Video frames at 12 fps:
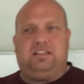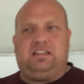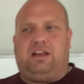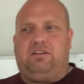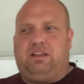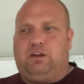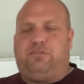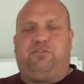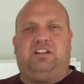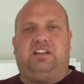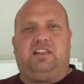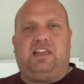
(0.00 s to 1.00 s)
that little
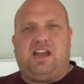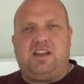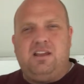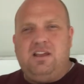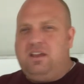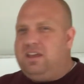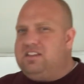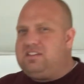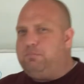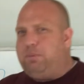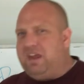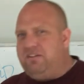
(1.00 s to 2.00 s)
feeling that
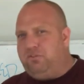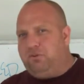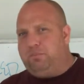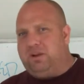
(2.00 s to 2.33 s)
isn't painful,